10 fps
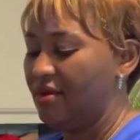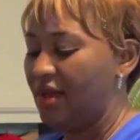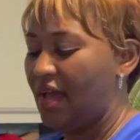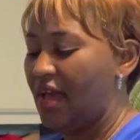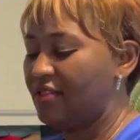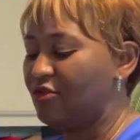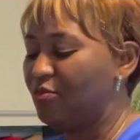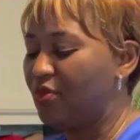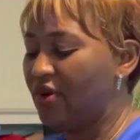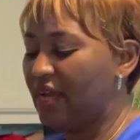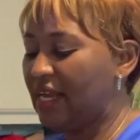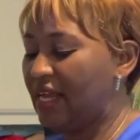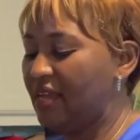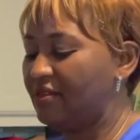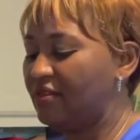I had to boil
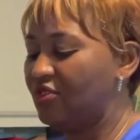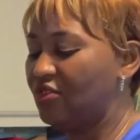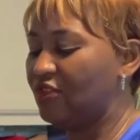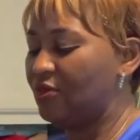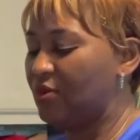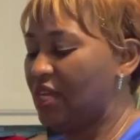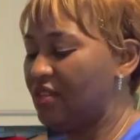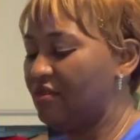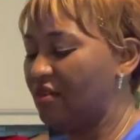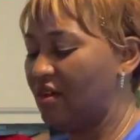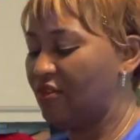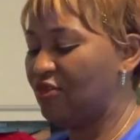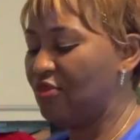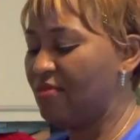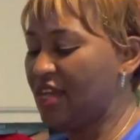it just with
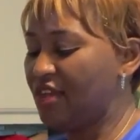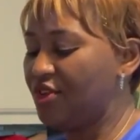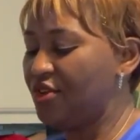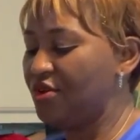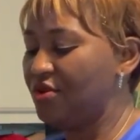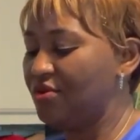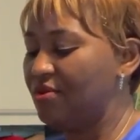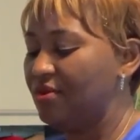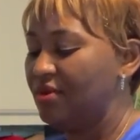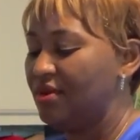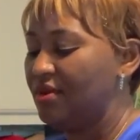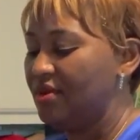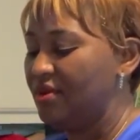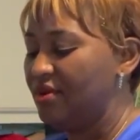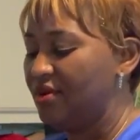2 Maggi cubes,
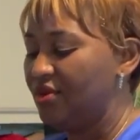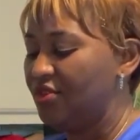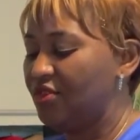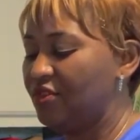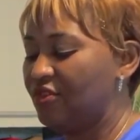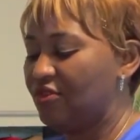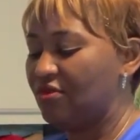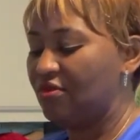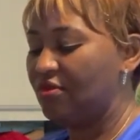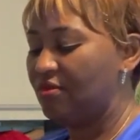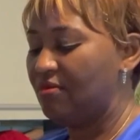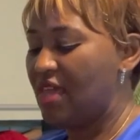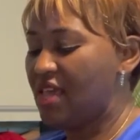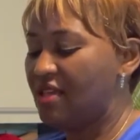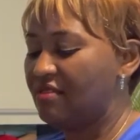just to
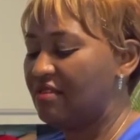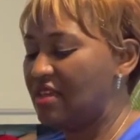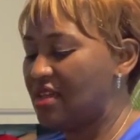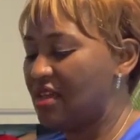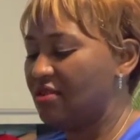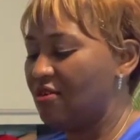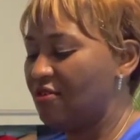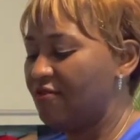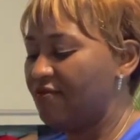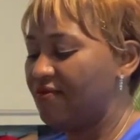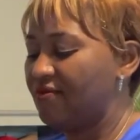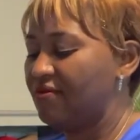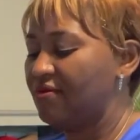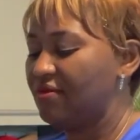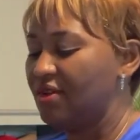make it thick enough
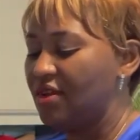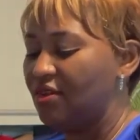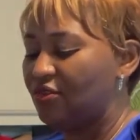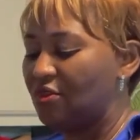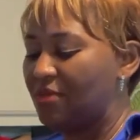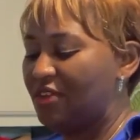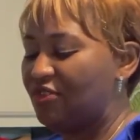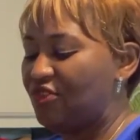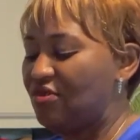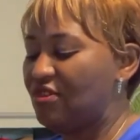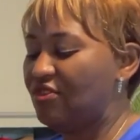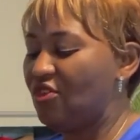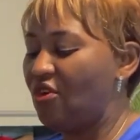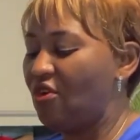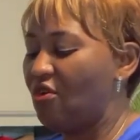so my stew is
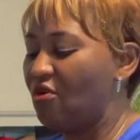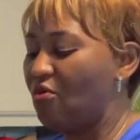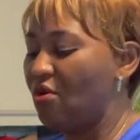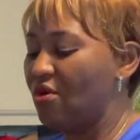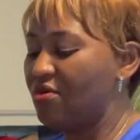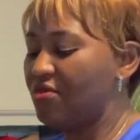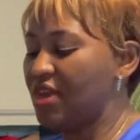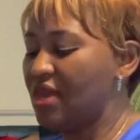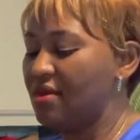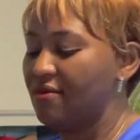not all watery.